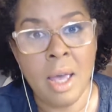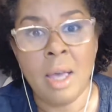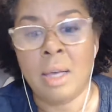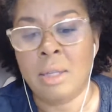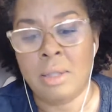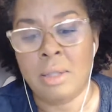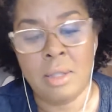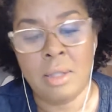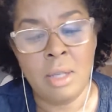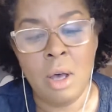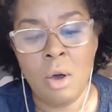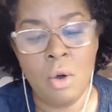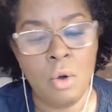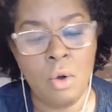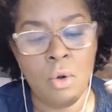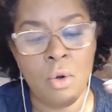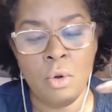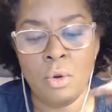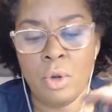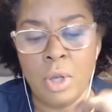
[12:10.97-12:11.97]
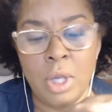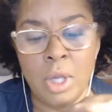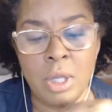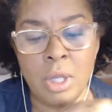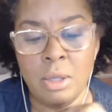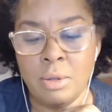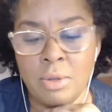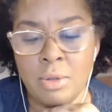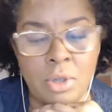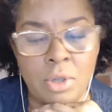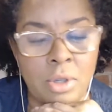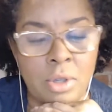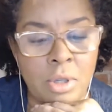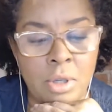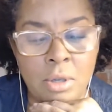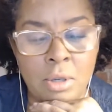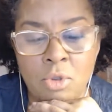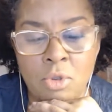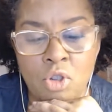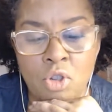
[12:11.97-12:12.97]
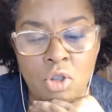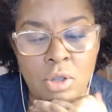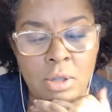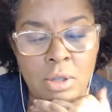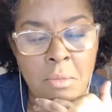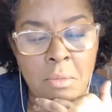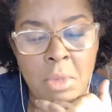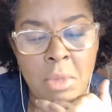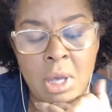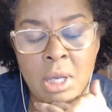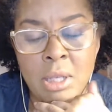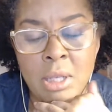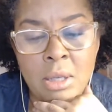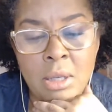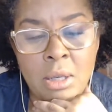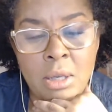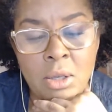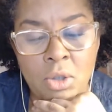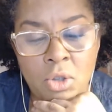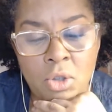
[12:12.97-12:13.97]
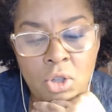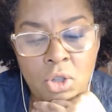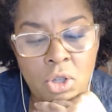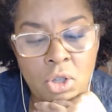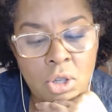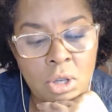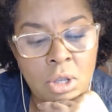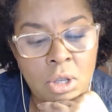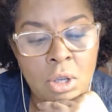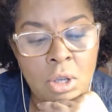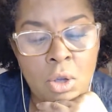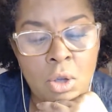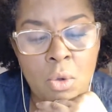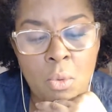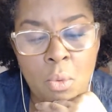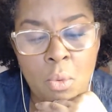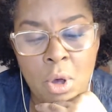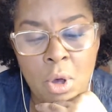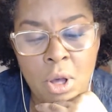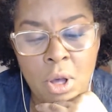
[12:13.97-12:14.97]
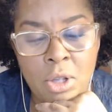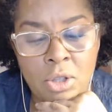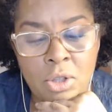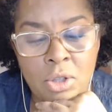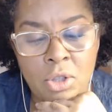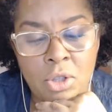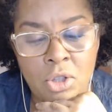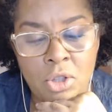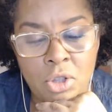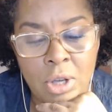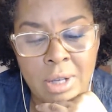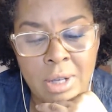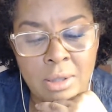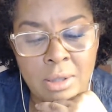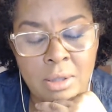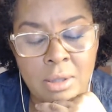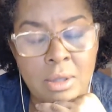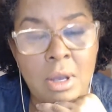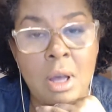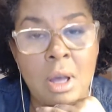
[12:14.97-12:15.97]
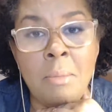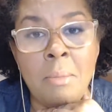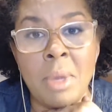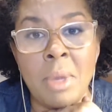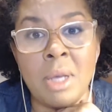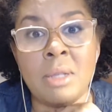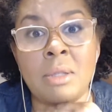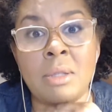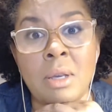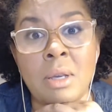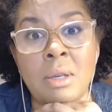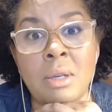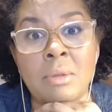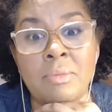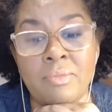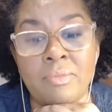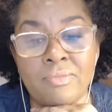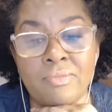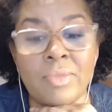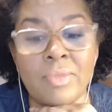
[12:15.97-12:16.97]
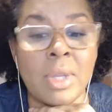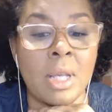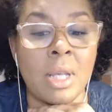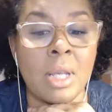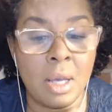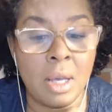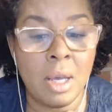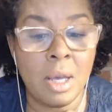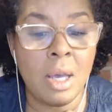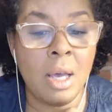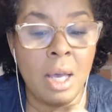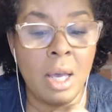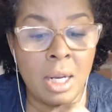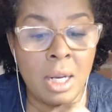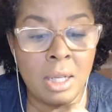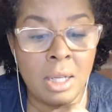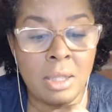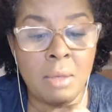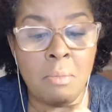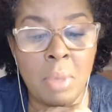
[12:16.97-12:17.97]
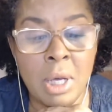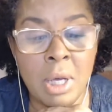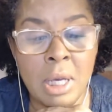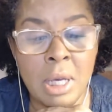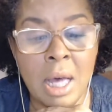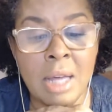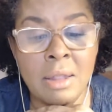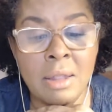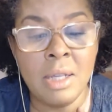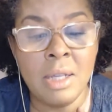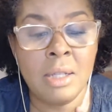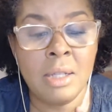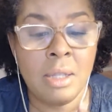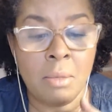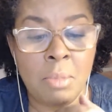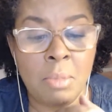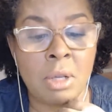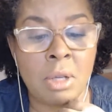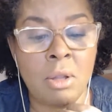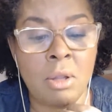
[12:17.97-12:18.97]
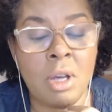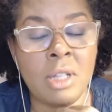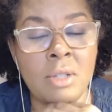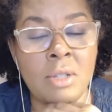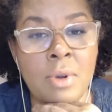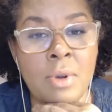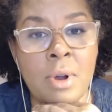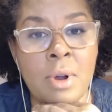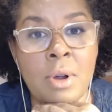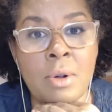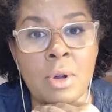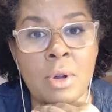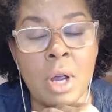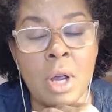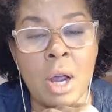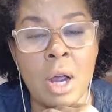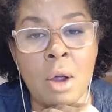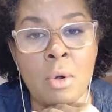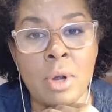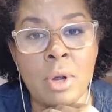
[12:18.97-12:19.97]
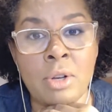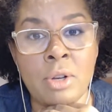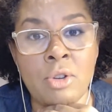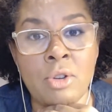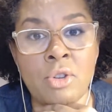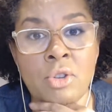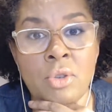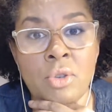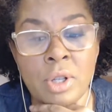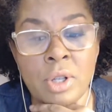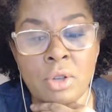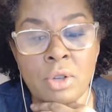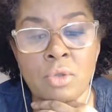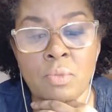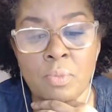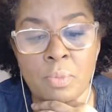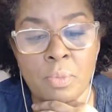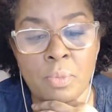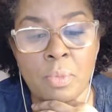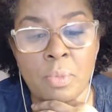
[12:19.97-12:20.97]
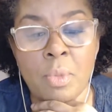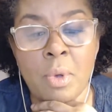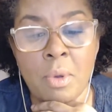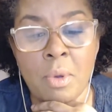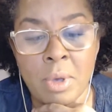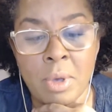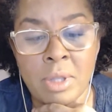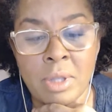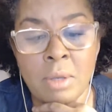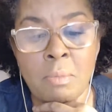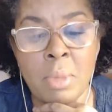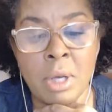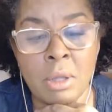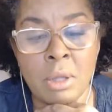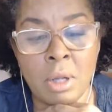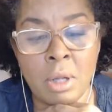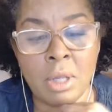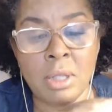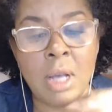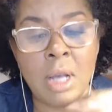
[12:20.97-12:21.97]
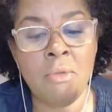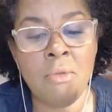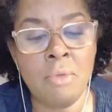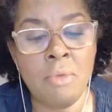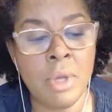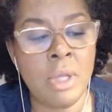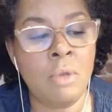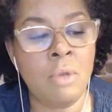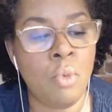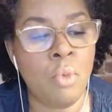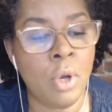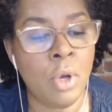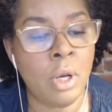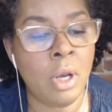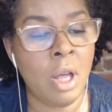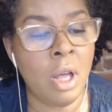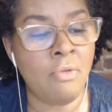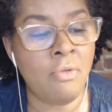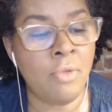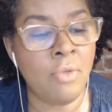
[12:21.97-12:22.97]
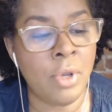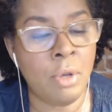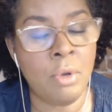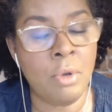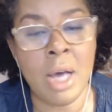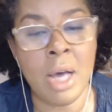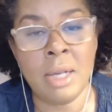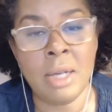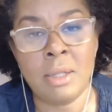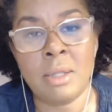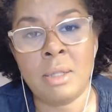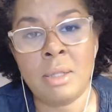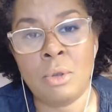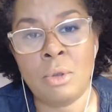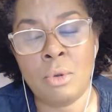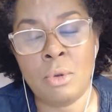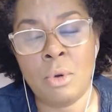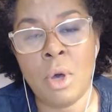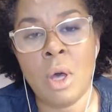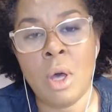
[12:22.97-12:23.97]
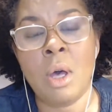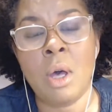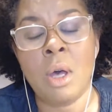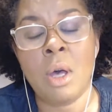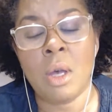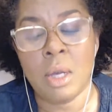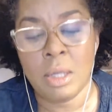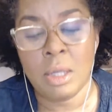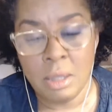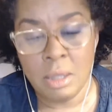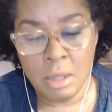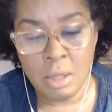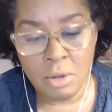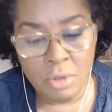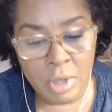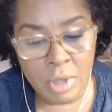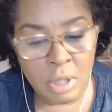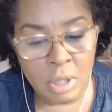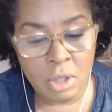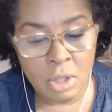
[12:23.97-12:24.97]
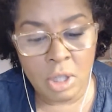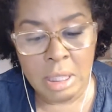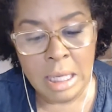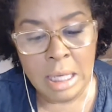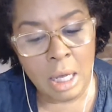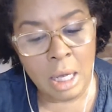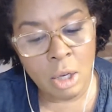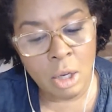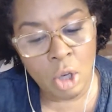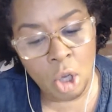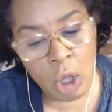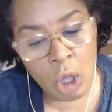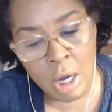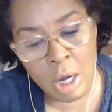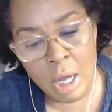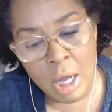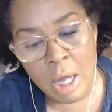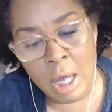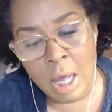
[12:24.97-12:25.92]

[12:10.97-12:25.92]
So she was just amazing. She was just amazing. And I think it's a big loss for our industry. It's a big loss. I really would love for you guys to seriously just take a look